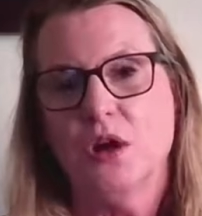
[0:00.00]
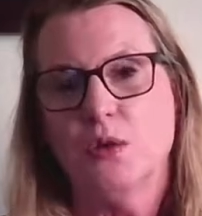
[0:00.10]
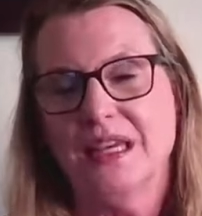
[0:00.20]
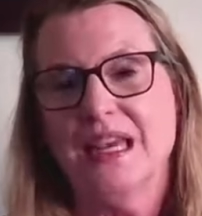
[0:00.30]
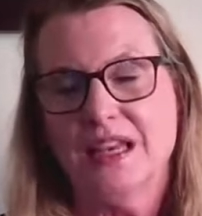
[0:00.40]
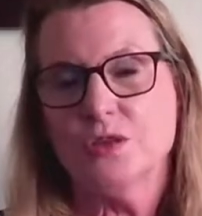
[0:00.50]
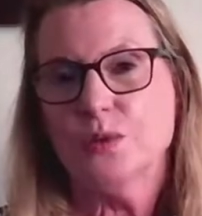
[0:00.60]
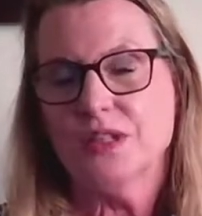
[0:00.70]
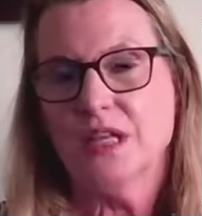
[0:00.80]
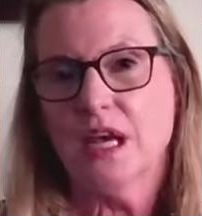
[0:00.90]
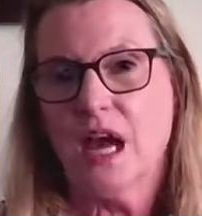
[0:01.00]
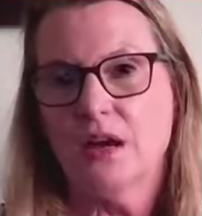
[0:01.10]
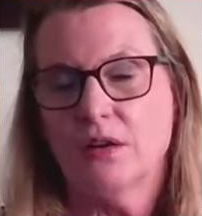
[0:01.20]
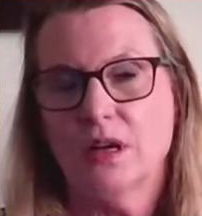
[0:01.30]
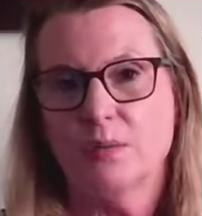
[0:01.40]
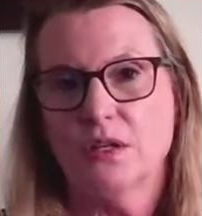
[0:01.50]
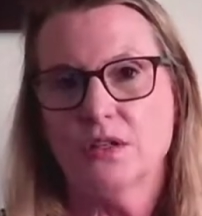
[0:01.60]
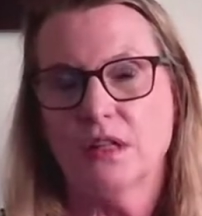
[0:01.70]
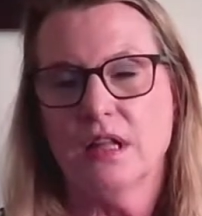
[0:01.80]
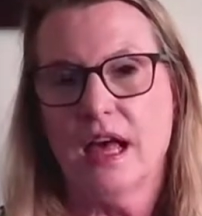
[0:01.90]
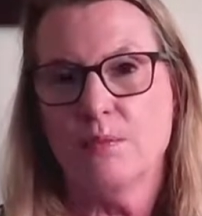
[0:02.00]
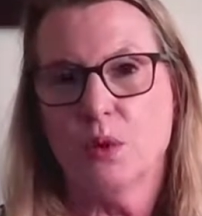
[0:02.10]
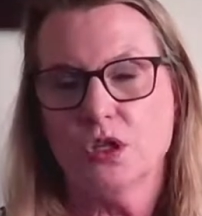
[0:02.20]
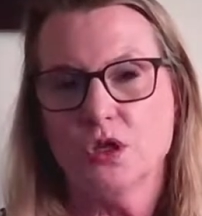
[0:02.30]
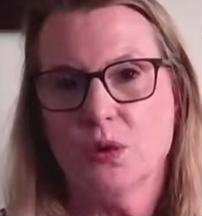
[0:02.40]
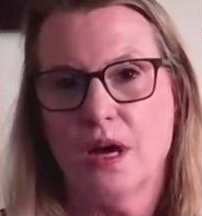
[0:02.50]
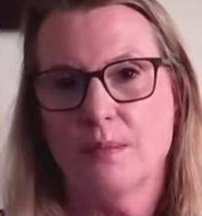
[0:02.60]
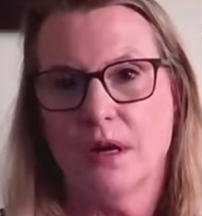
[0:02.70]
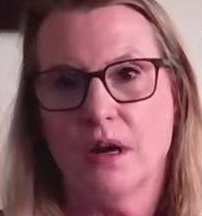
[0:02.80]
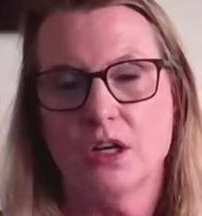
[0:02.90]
So yes, we're seeing higher numbers, a lot more trauma.